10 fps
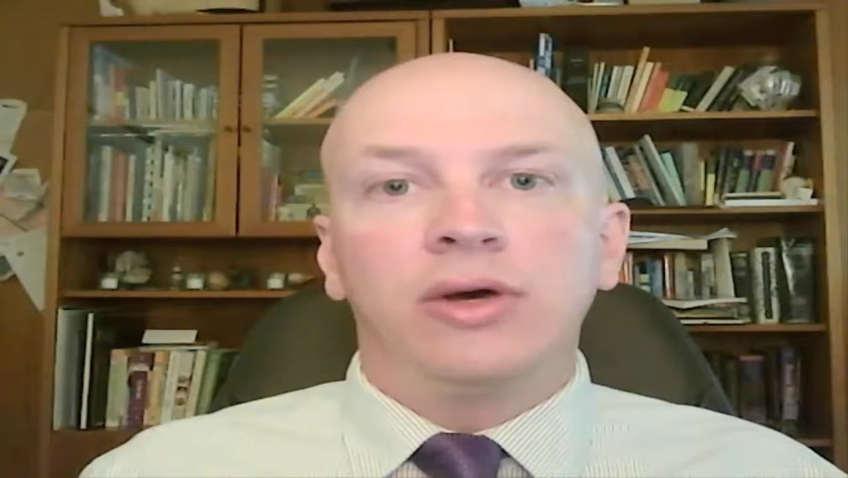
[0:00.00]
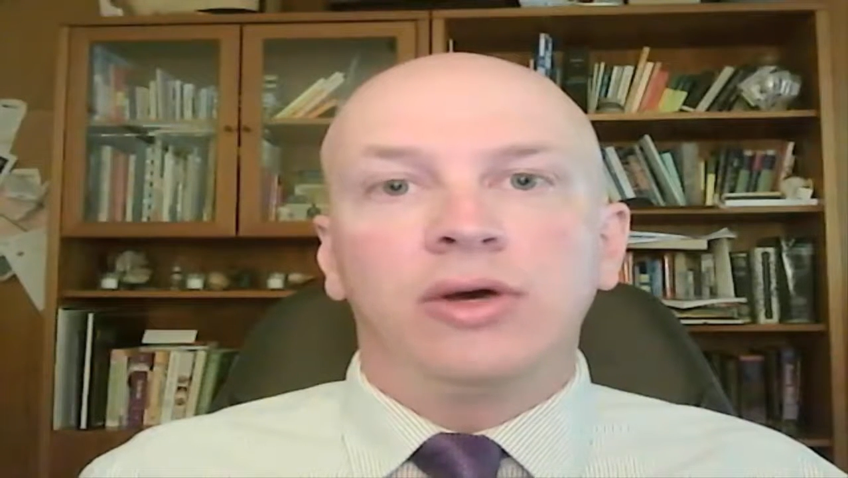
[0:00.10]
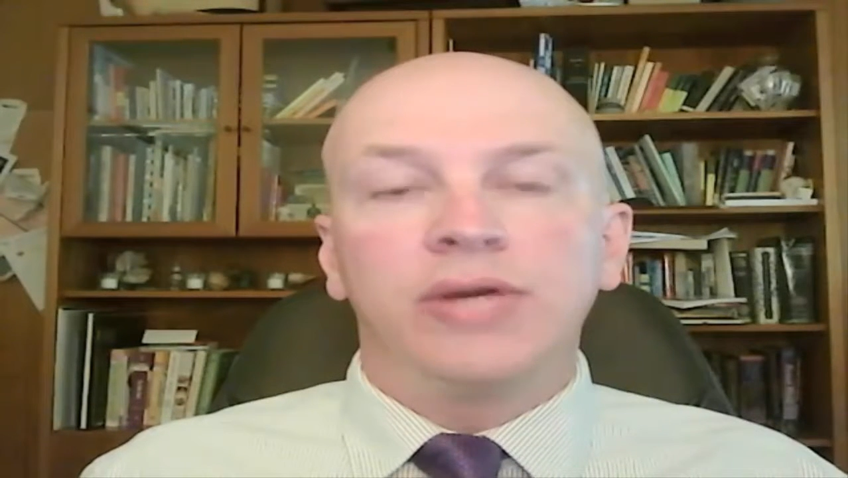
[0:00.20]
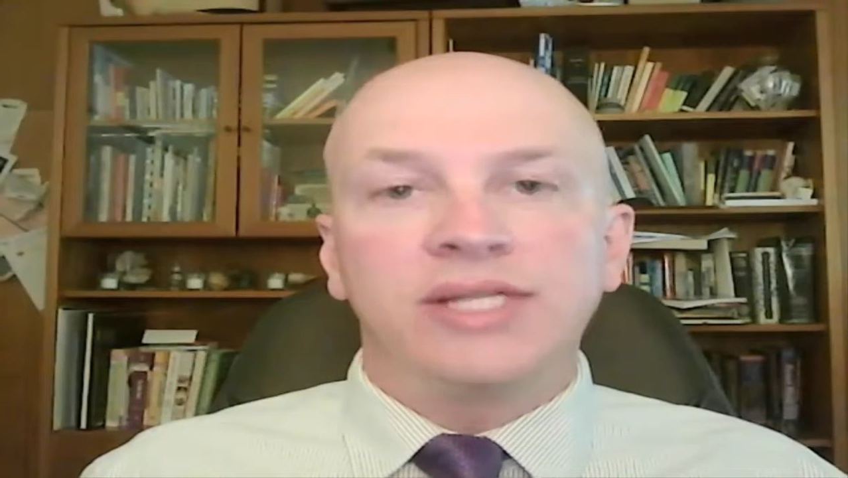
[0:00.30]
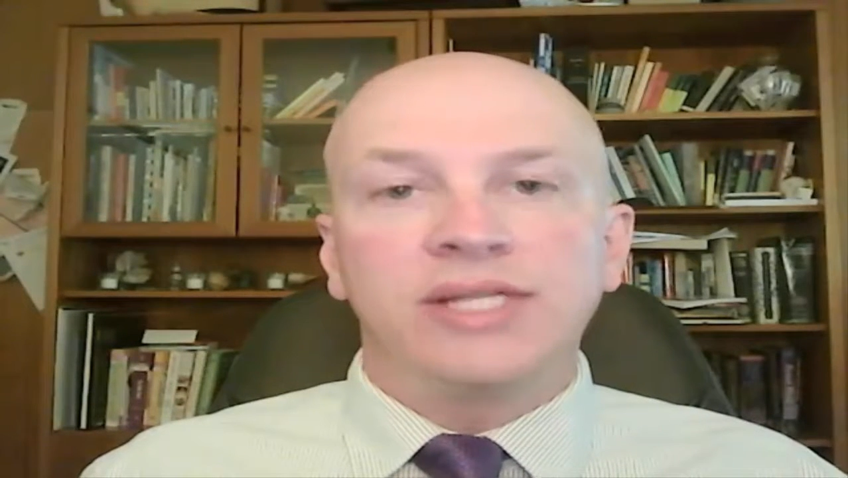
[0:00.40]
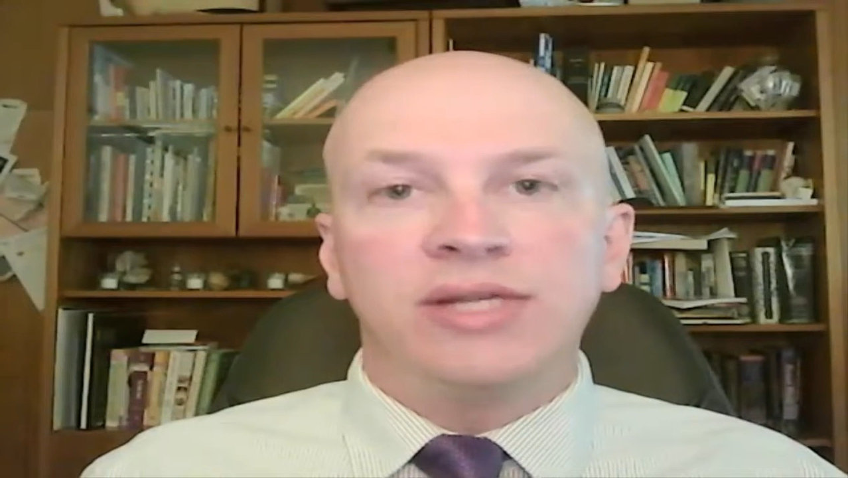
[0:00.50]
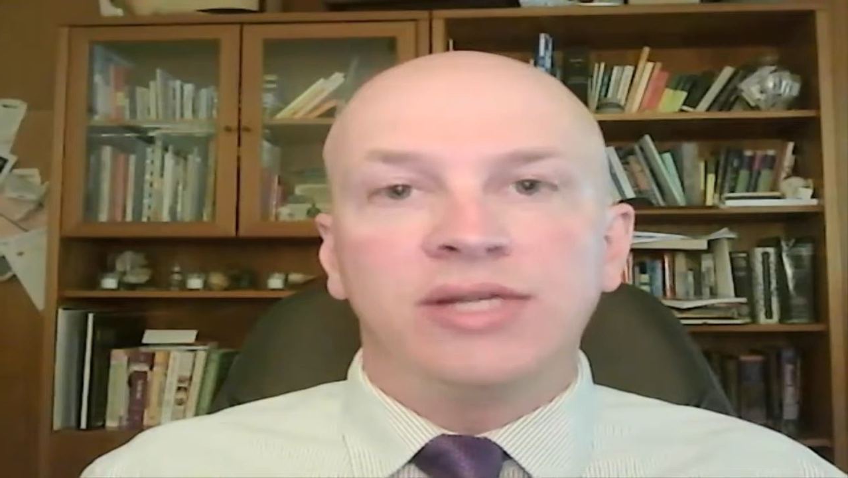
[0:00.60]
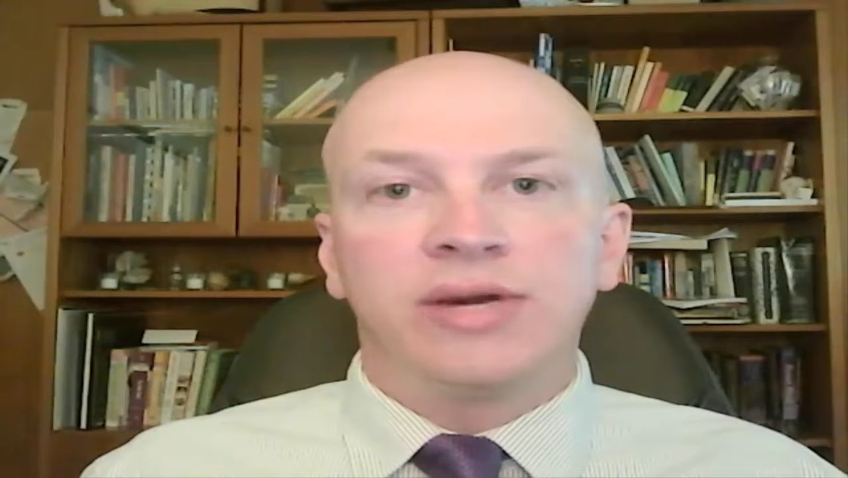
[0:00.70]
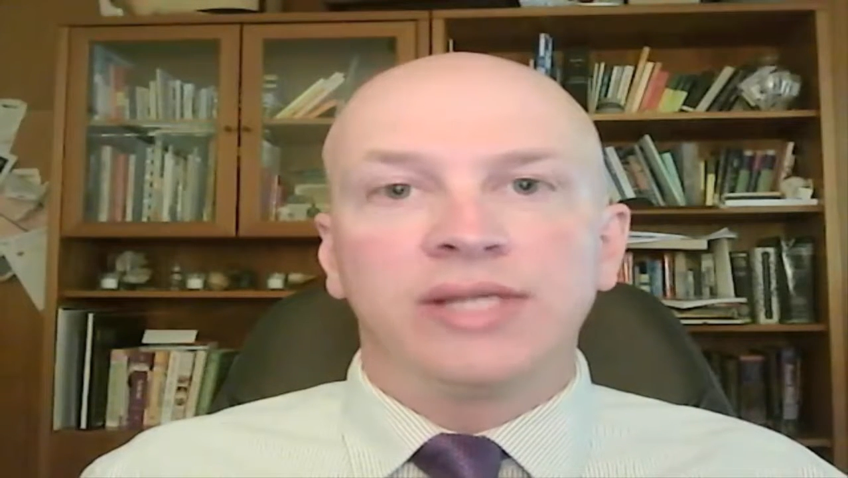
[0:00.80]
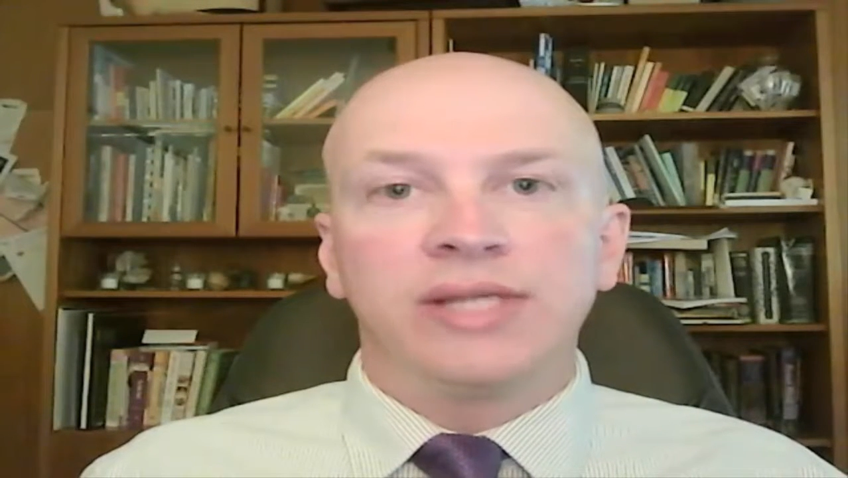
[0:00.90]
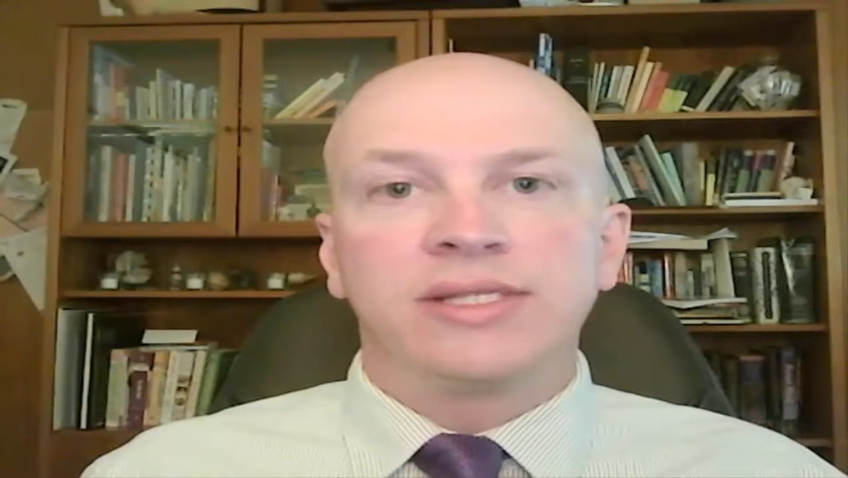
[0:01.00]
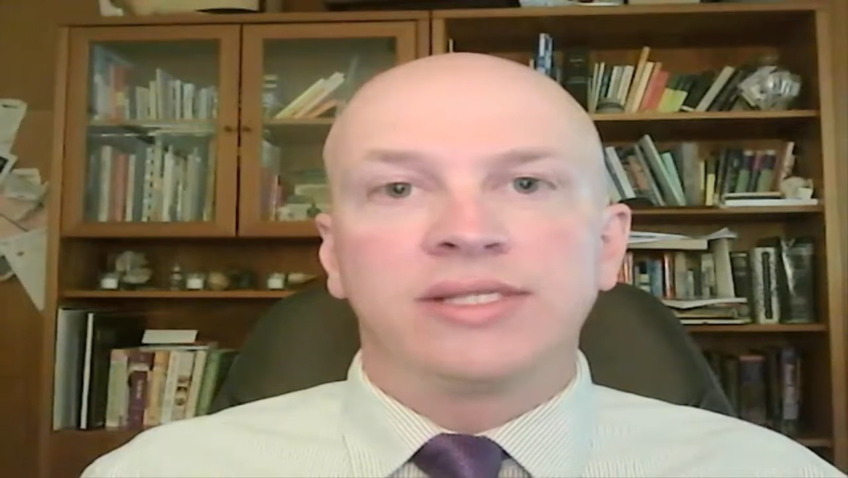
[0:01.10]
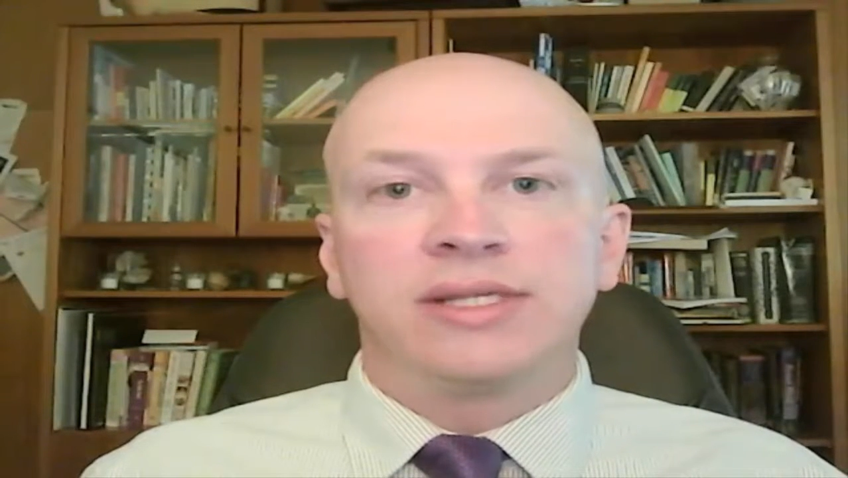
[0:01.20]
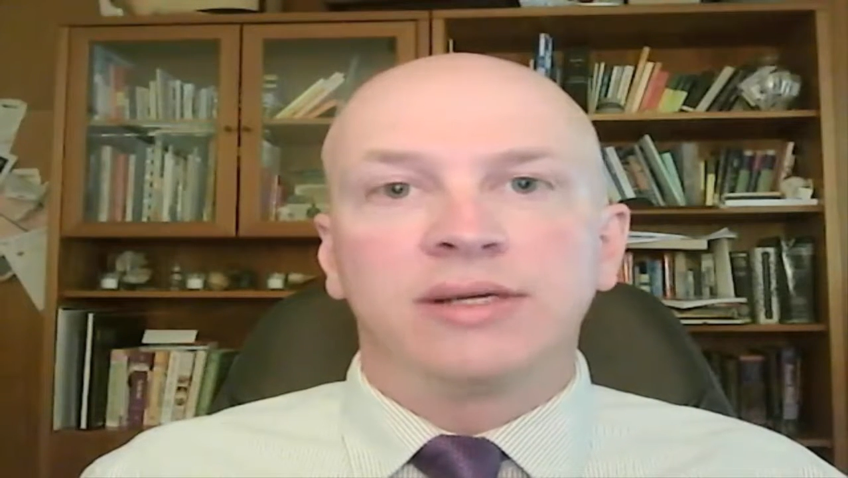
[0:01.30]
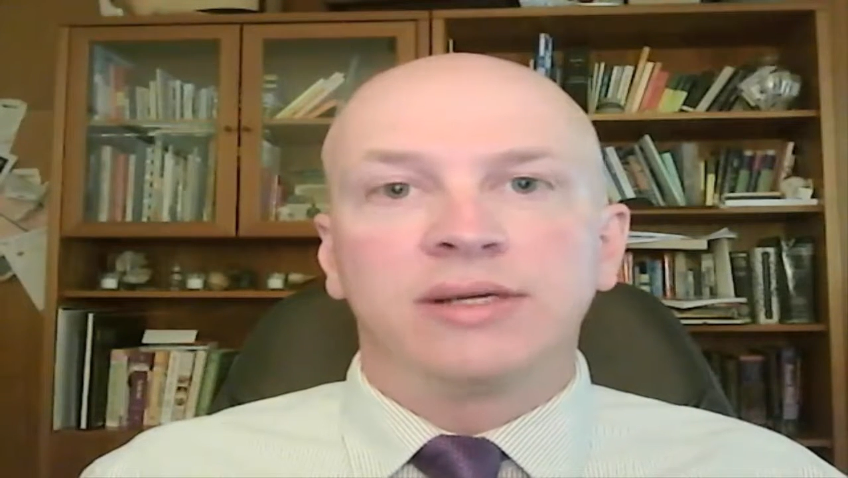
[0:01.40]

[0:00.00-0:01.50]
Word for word: honestiores,